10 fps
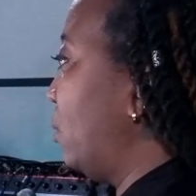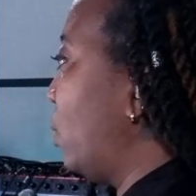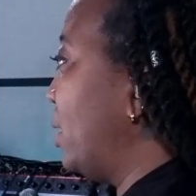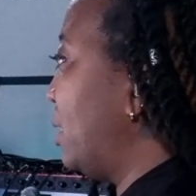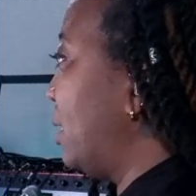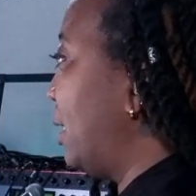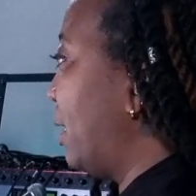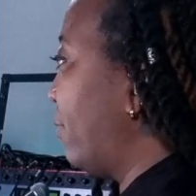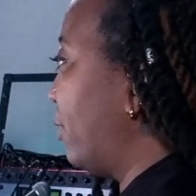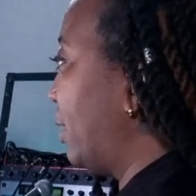one thing
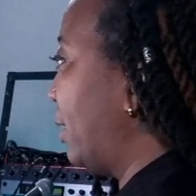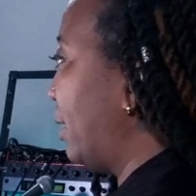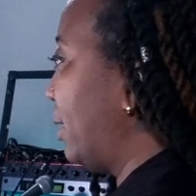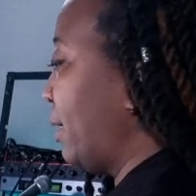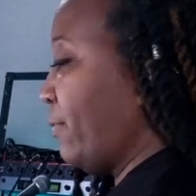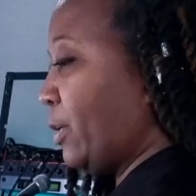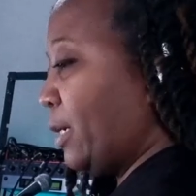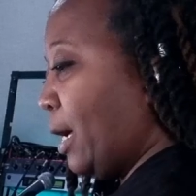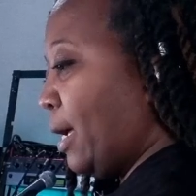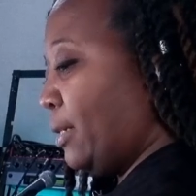I
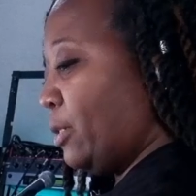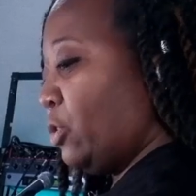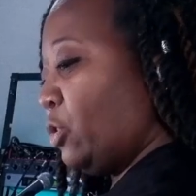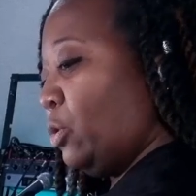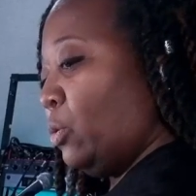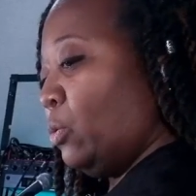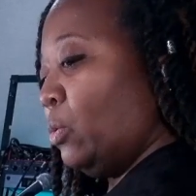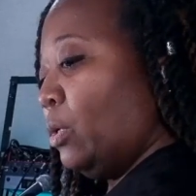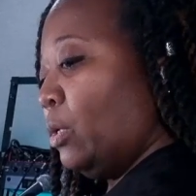forgot to